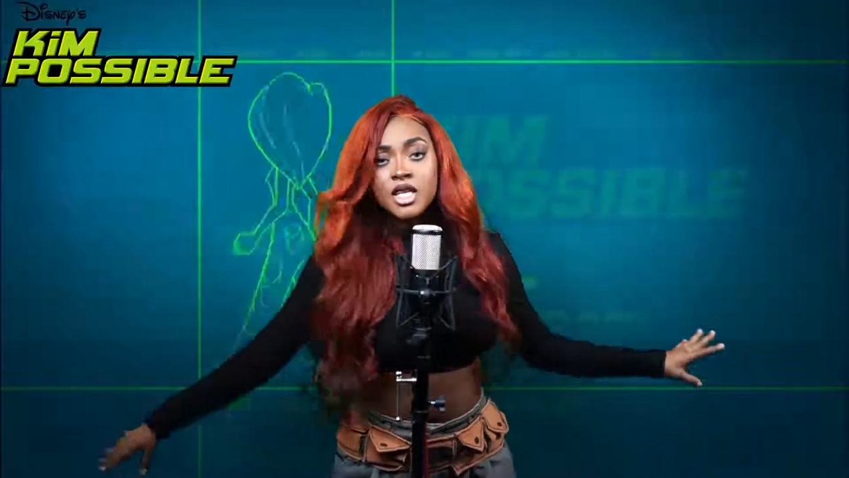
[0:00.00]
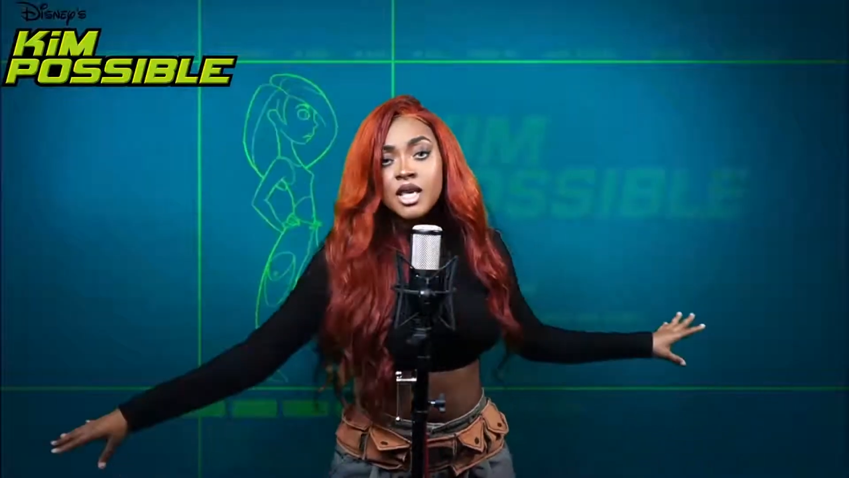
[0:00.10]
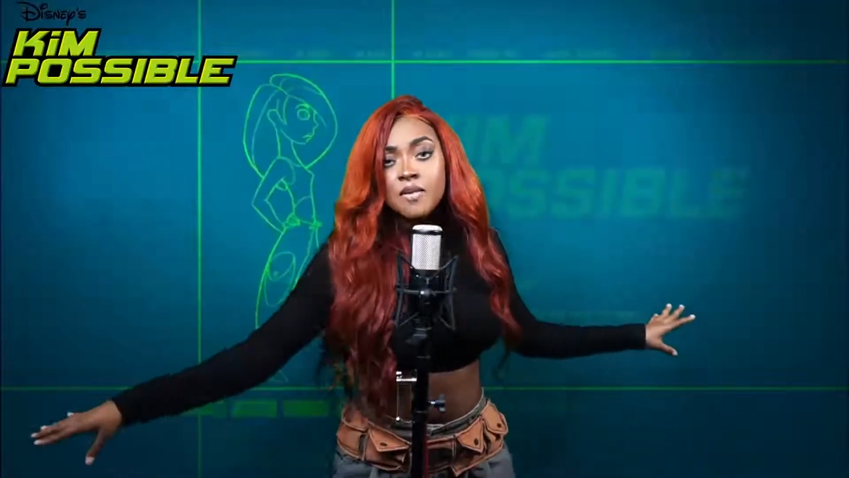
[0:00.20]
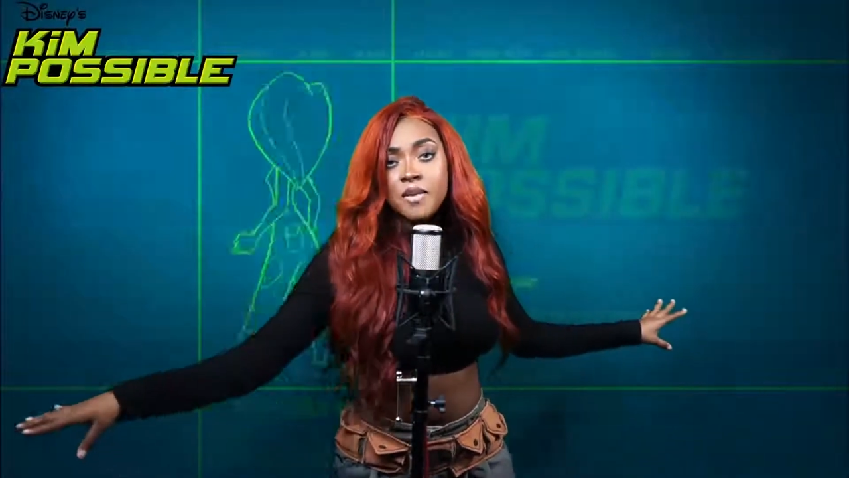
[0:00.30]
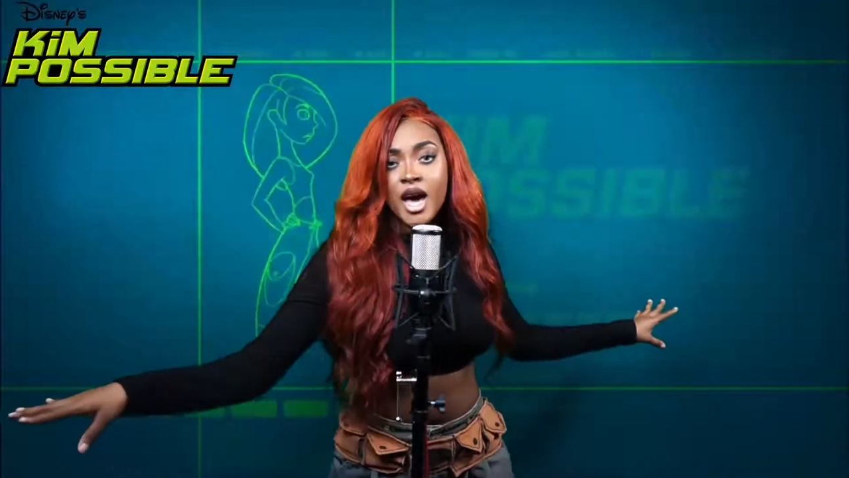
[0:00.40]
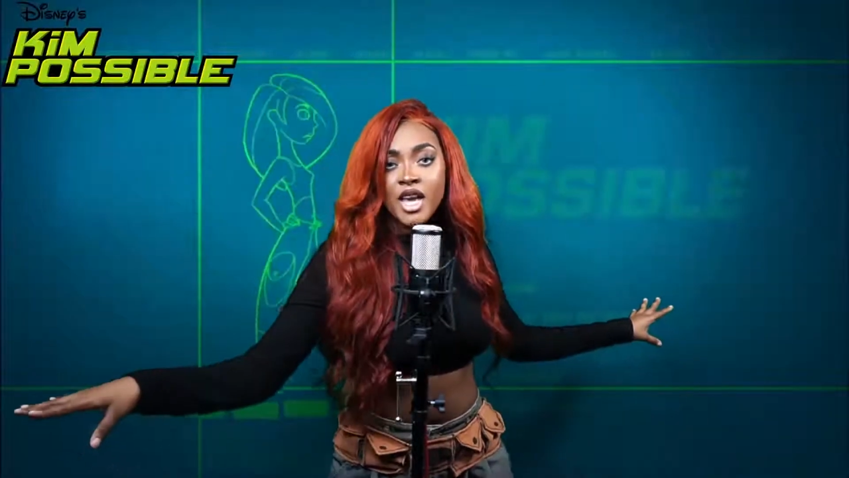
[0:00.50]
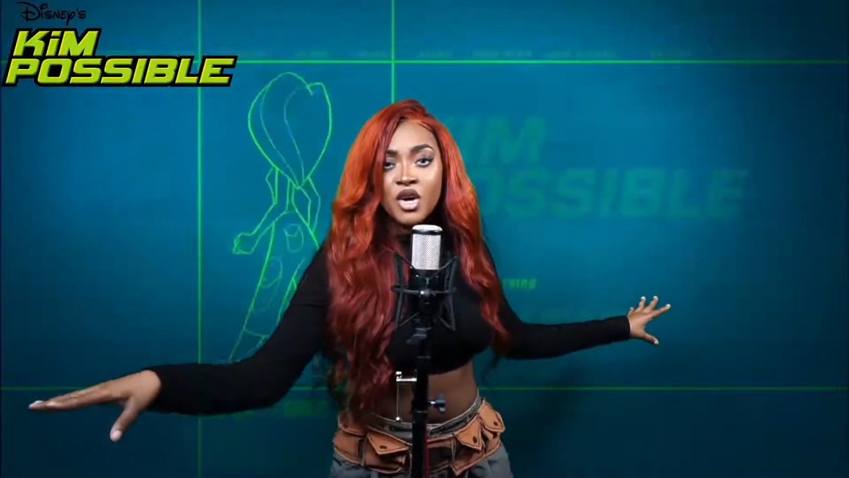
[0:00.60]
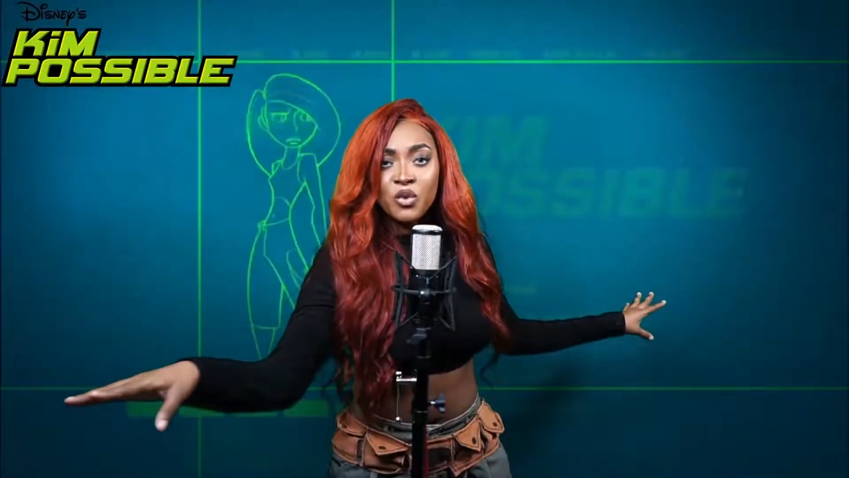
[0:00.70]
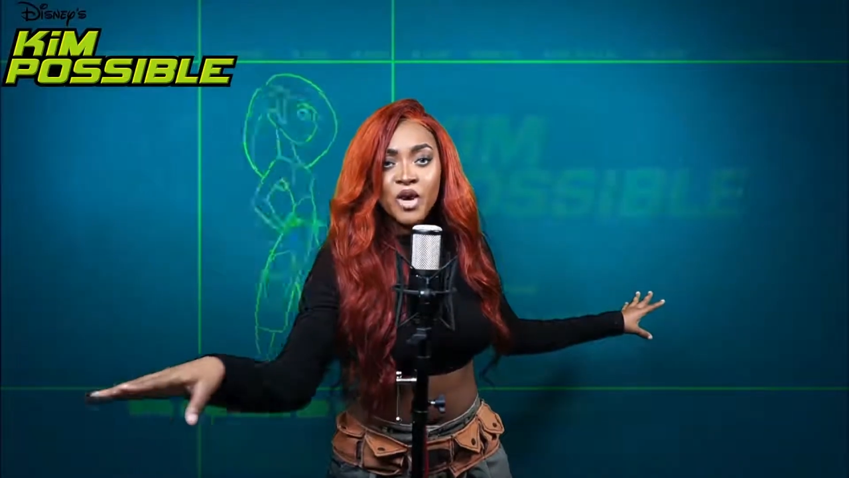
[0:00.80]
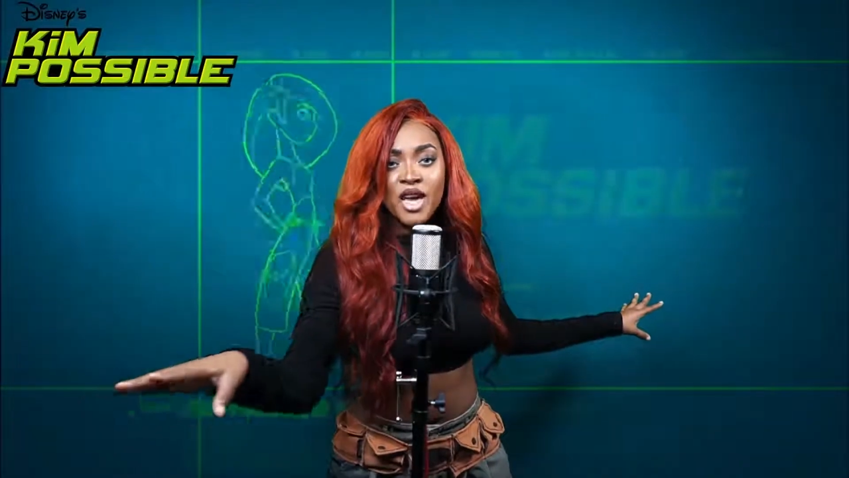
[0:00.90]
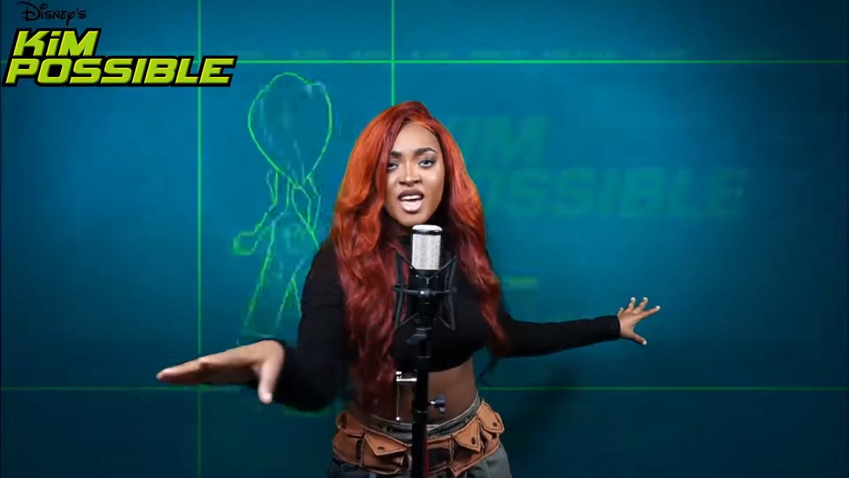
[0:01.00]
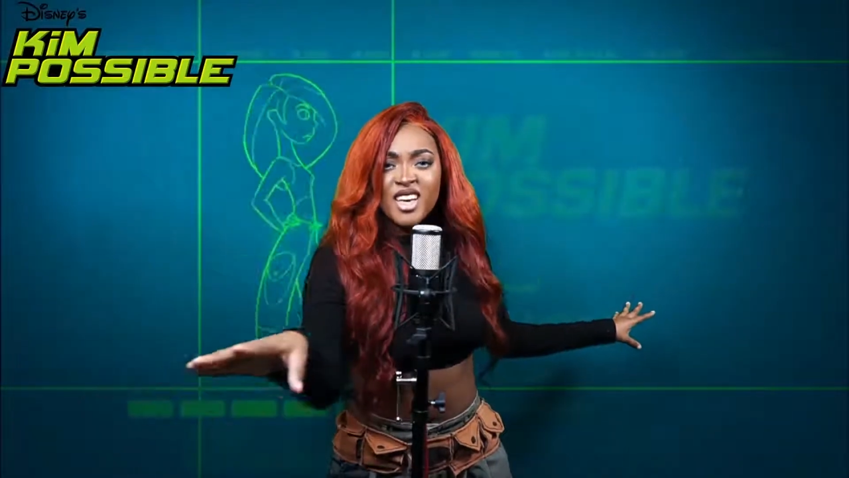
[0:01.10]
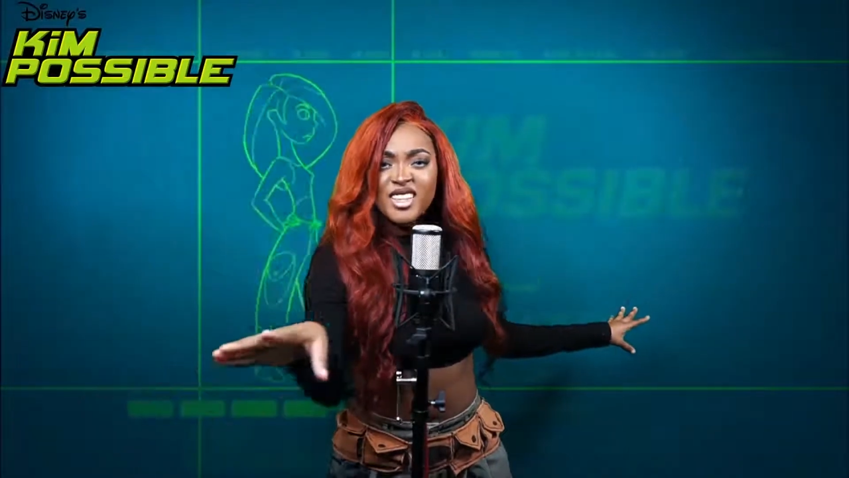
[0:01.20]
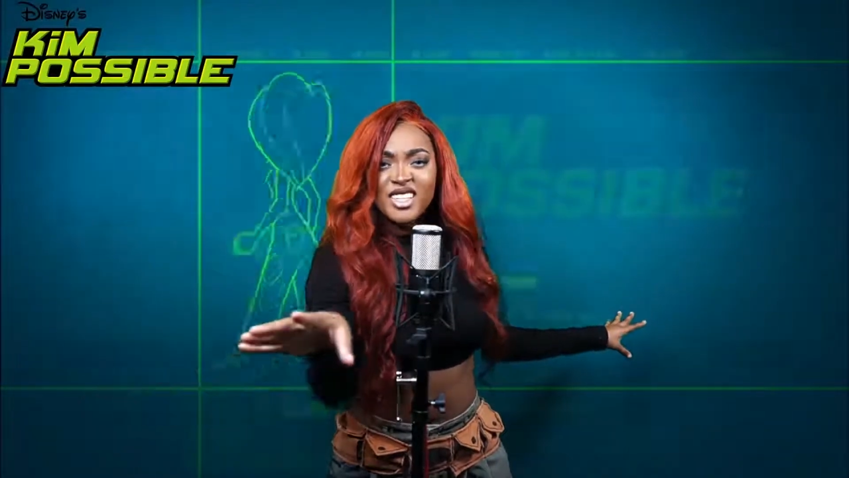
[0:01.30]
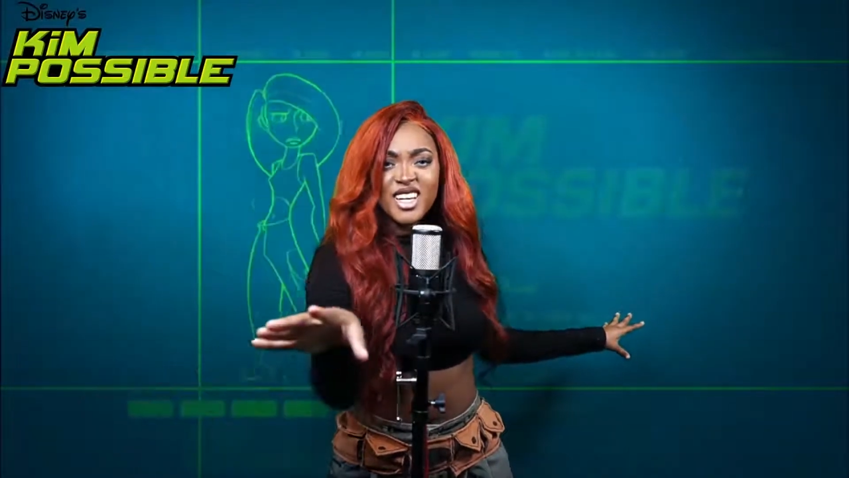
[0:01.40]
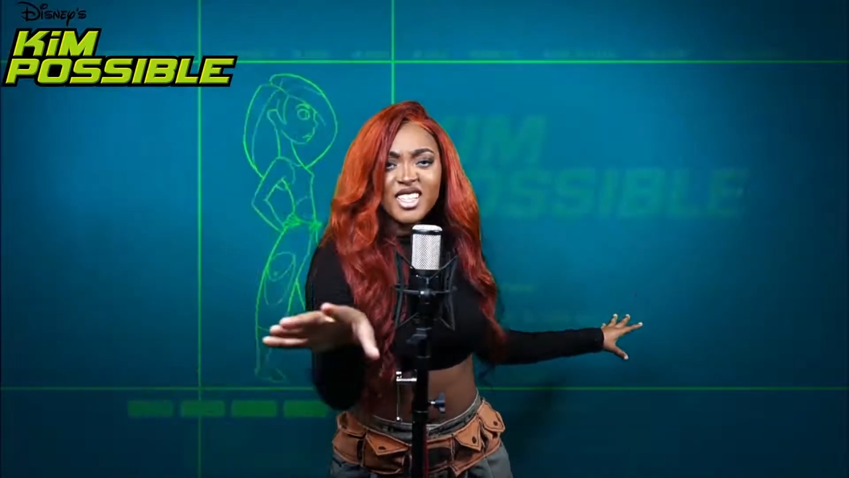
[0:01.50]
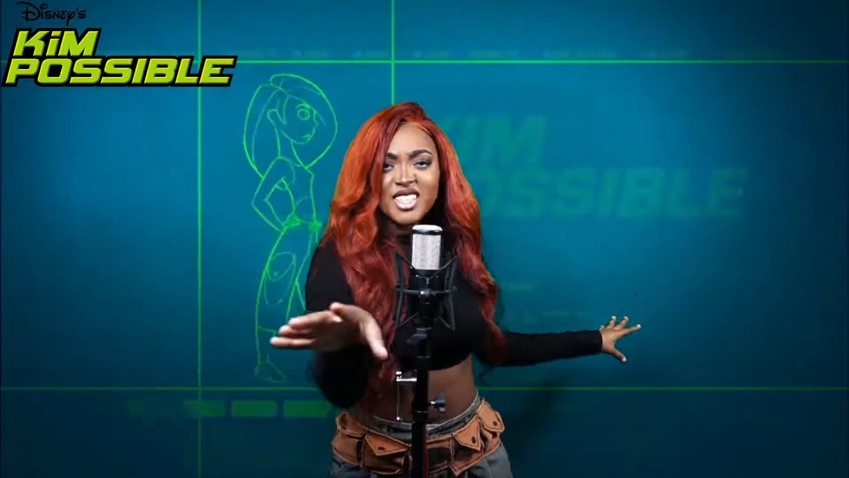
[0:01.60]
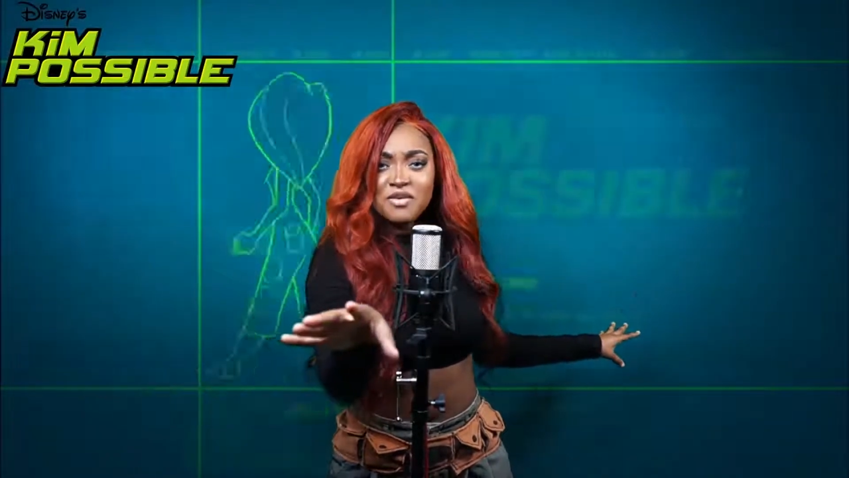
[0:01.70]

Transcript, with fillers: Doesn't matter where,